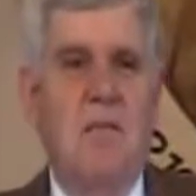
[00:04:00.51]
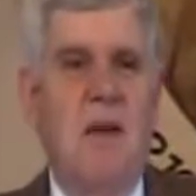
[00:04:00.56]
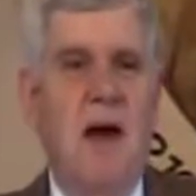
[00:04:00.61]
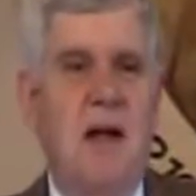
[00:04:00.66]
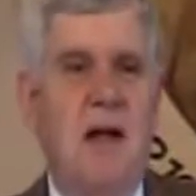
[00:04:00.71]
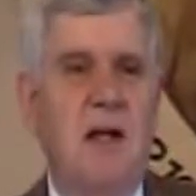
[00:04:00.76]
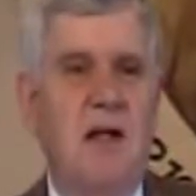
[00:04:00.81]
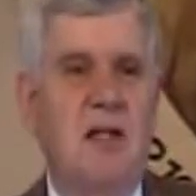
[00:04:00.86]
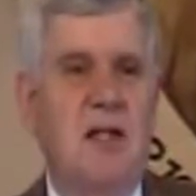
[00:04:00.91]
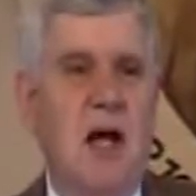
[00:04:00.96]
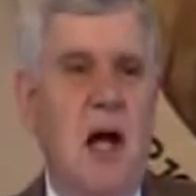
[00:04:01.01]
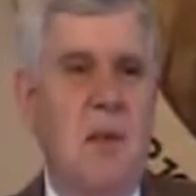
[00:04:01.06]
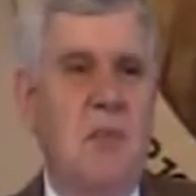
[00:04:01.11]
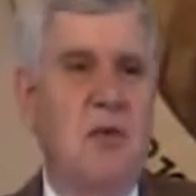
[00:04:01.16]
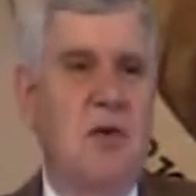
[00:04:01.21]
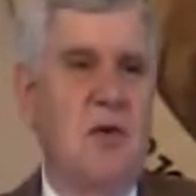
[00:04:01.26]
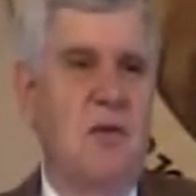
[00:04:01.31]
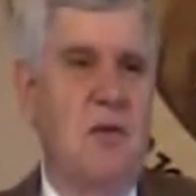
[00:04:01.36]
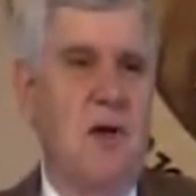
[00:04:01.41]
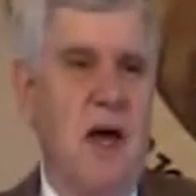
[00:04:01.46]
I made this
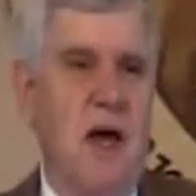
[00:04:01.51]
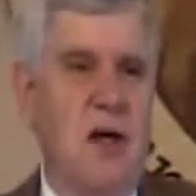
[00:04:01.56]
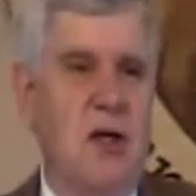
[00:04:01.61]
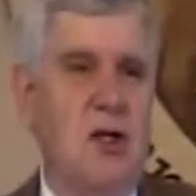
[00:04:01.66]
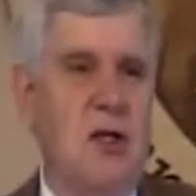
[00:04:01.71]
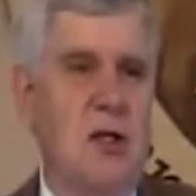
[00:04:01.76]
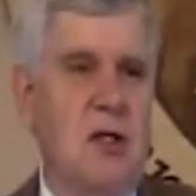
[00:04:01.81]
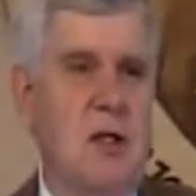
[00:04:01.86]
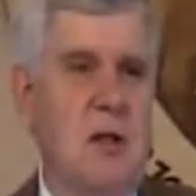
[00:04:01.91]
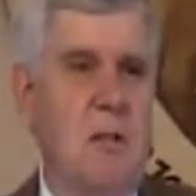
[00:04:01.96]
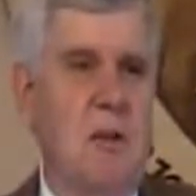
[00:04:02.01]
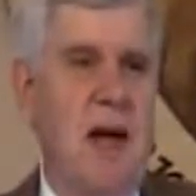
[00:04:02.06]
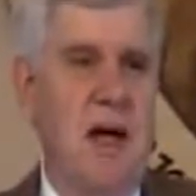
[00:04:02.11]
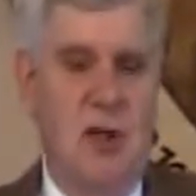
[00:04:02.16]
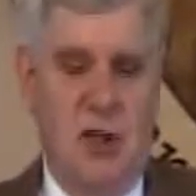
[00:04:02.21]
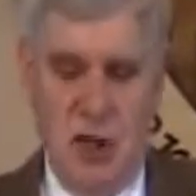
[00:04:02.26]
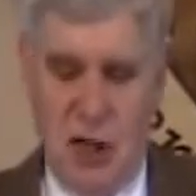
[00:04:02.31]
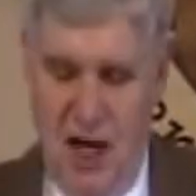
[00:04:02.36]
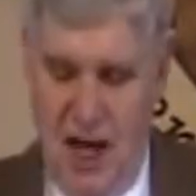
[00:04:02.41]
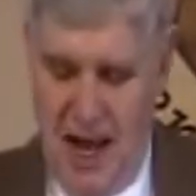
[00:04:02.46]
observation
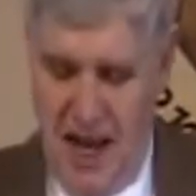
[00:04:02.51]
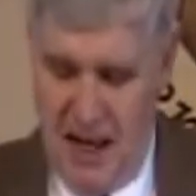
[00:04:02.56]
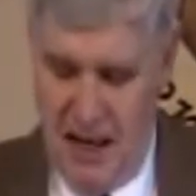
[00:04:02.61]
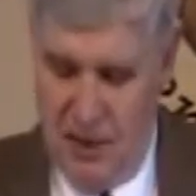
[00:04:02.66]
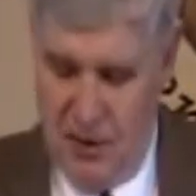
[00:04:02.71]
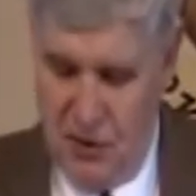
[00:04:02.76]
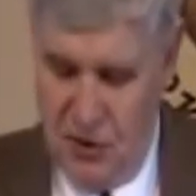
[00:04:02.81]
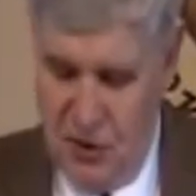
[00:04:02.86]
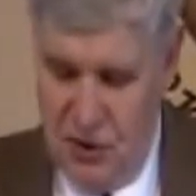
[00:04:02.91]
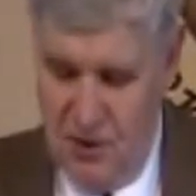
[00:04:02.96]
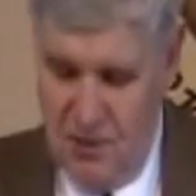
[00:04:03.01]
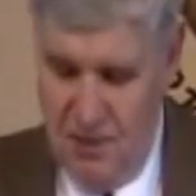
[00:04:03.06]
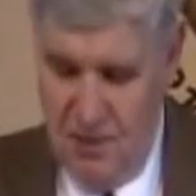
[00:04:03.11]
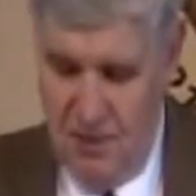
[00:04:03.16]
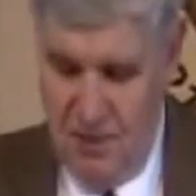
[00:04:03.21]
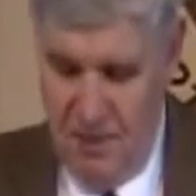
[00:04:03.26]
about shadows.